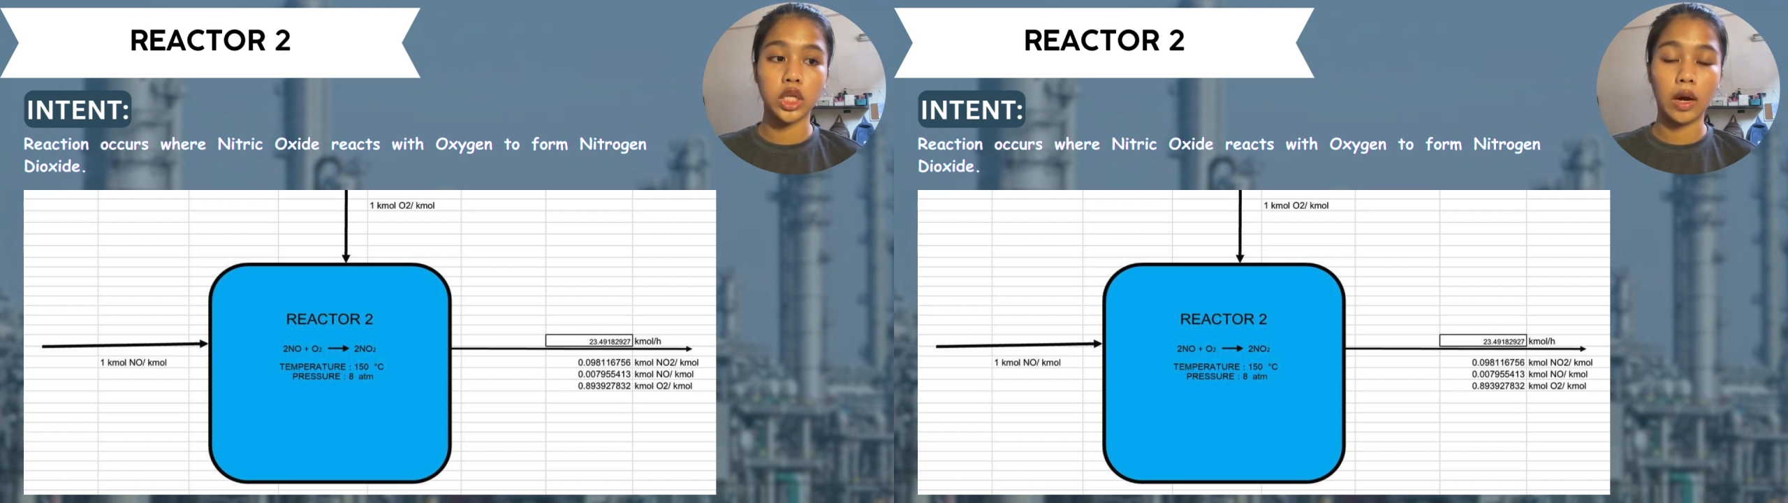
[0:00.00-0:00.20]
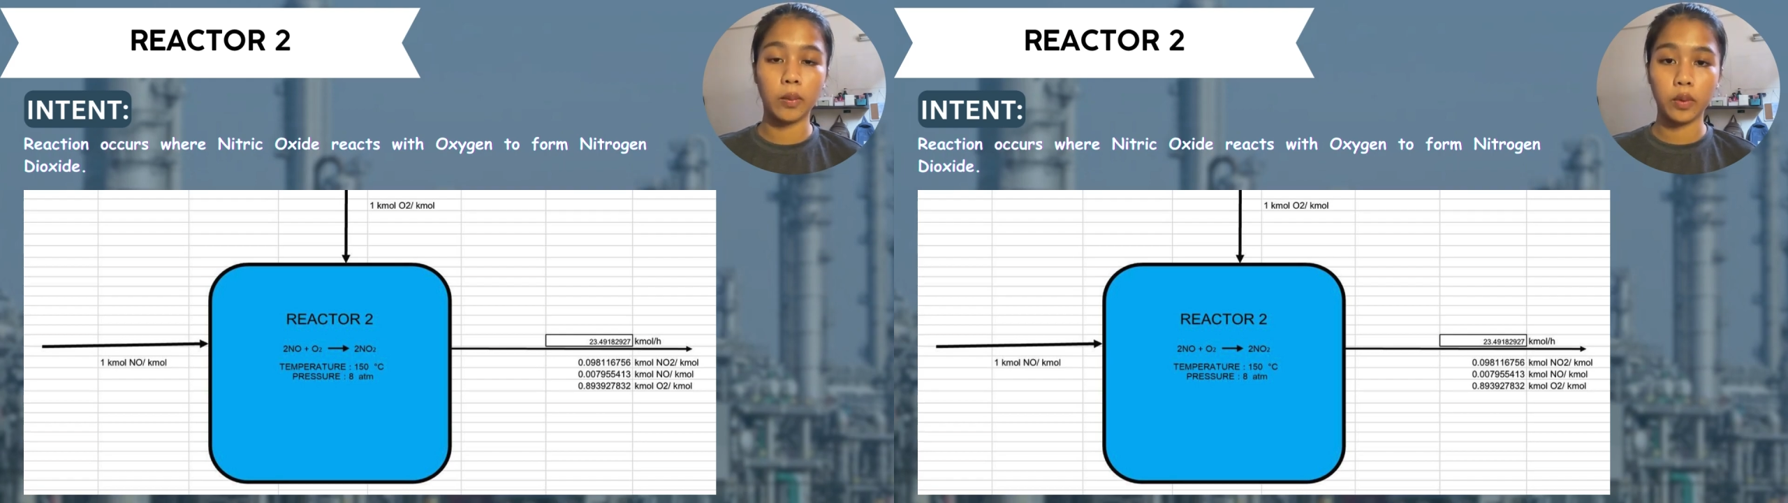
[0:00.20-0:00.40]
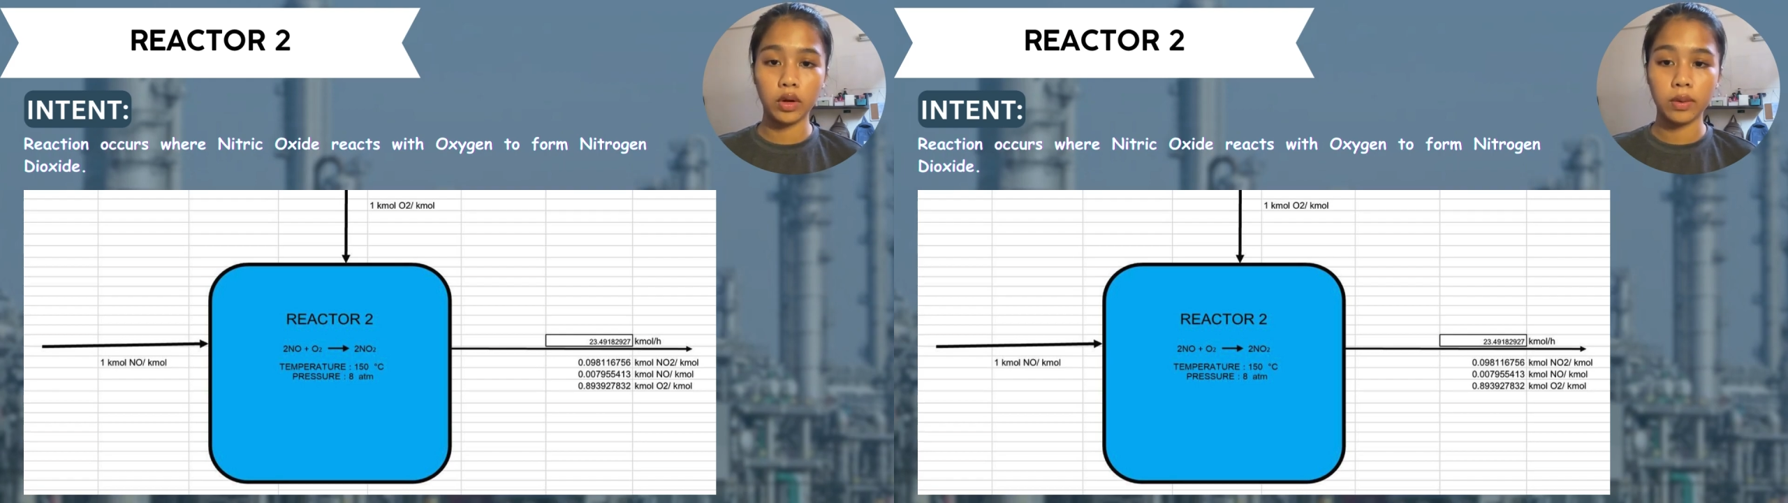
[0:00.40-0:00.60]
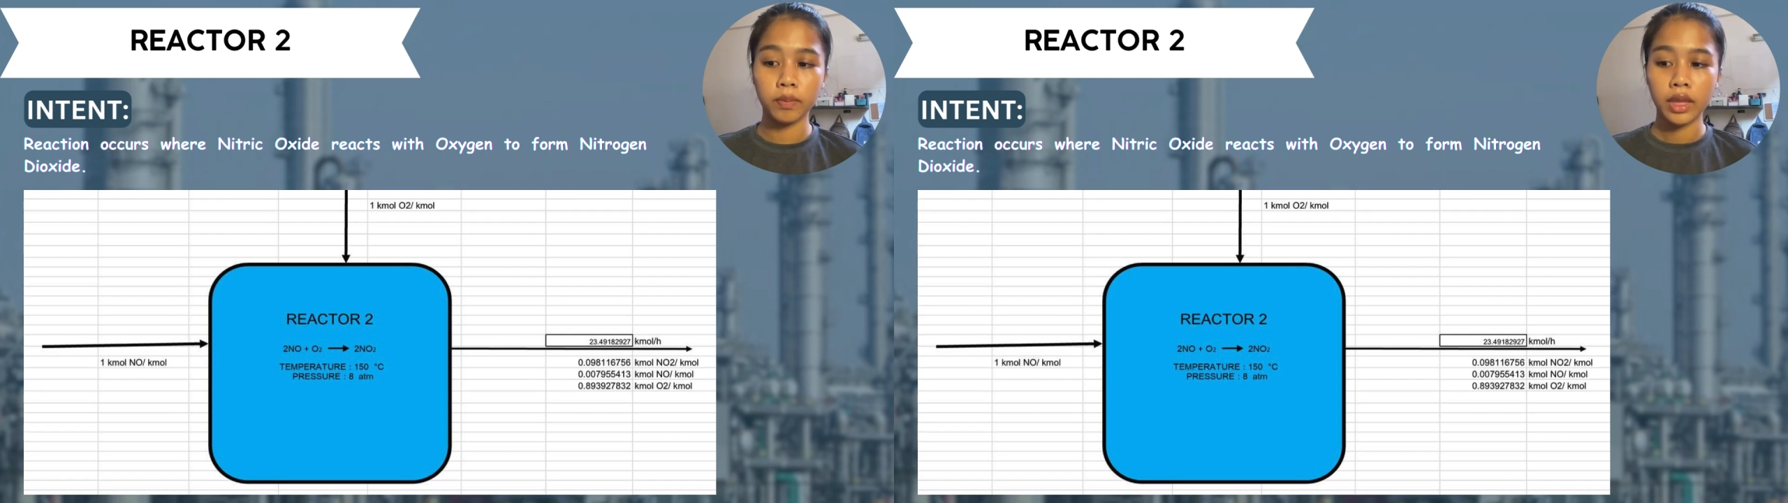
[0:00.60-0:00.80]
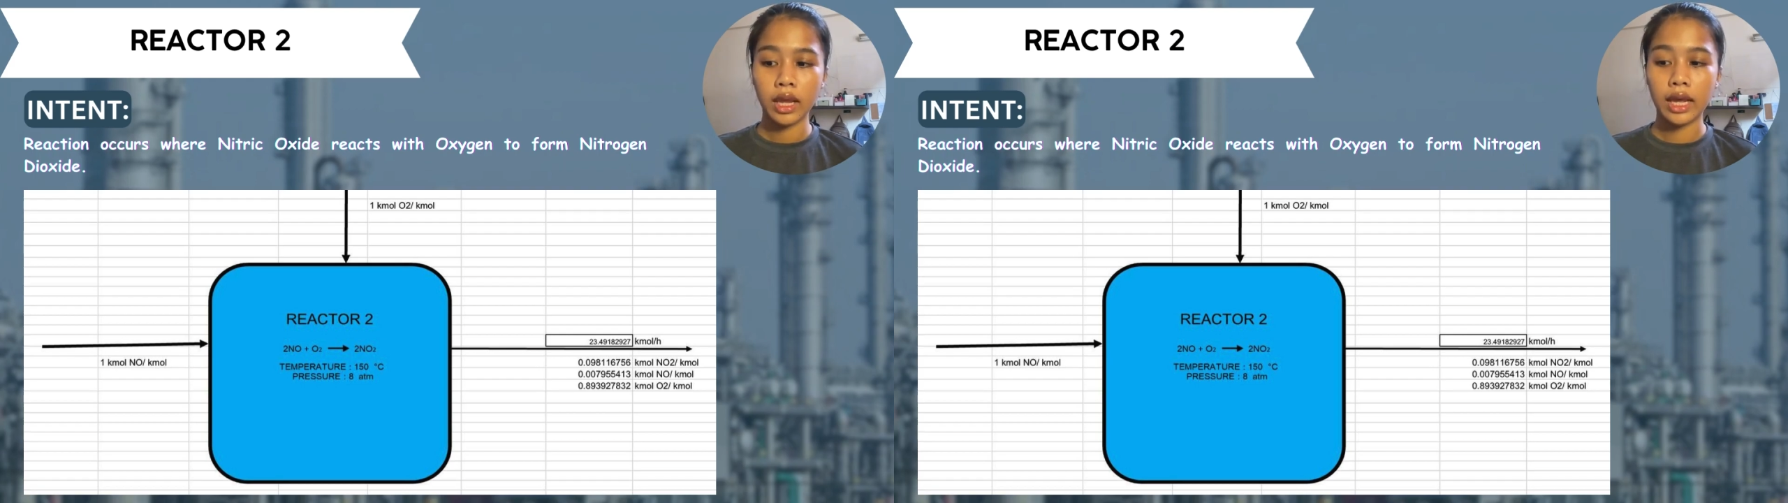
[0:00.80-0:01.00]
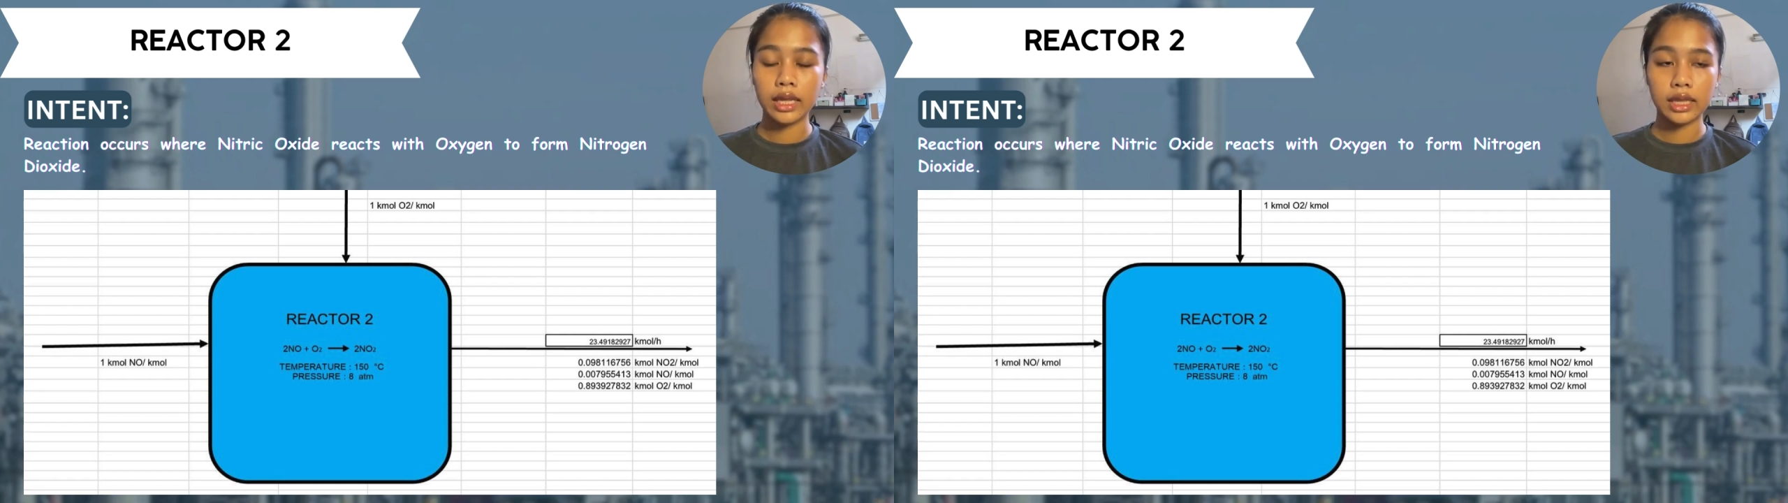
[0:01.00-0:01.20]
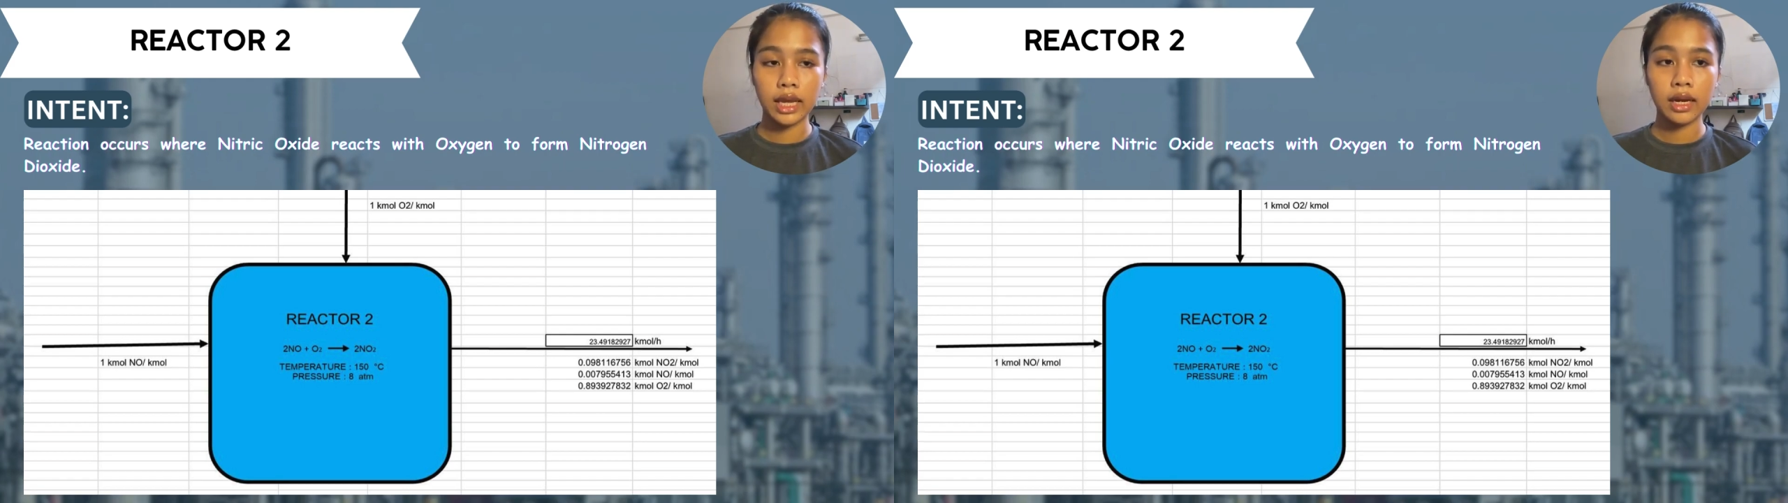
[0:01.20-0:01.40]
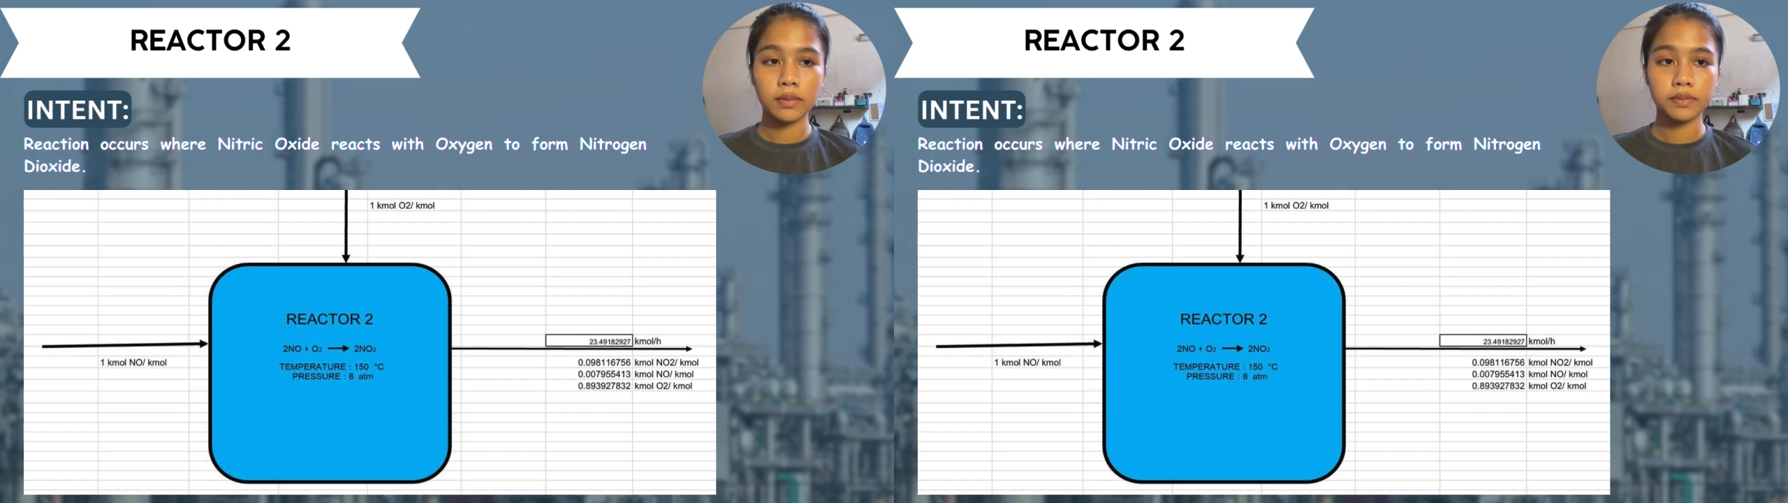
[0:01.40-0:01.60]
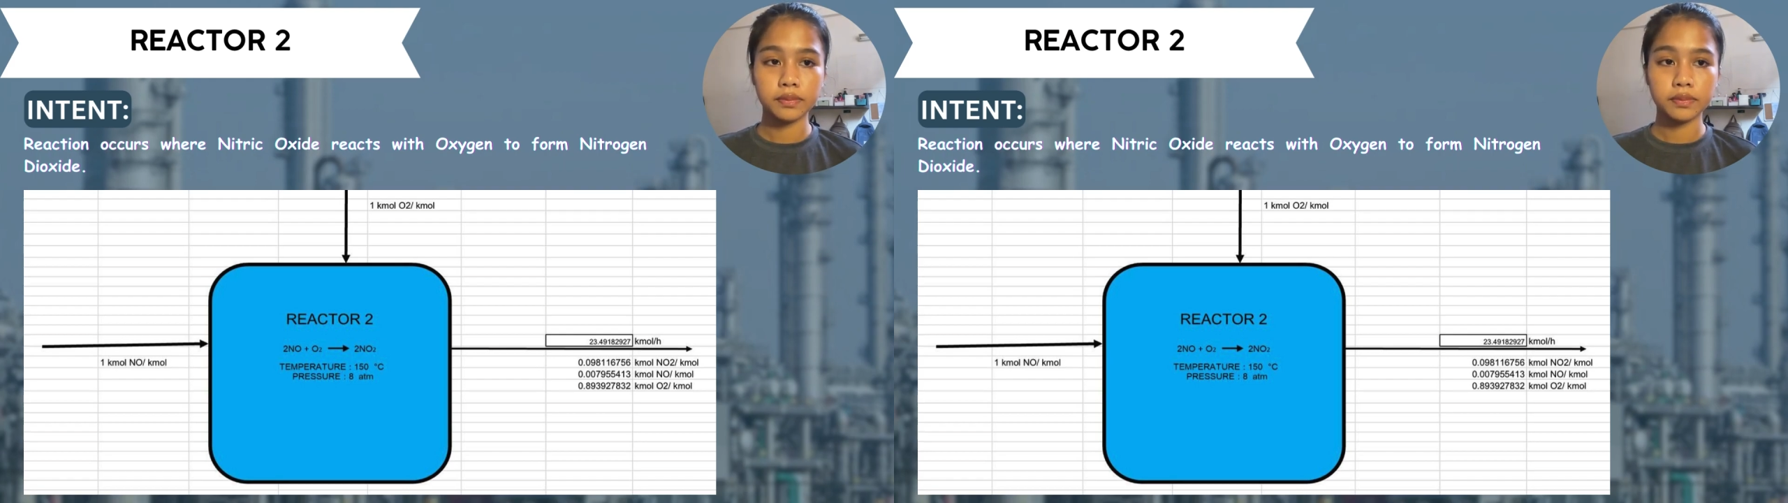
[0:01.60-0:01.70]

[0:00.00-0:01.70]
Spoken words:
output, and then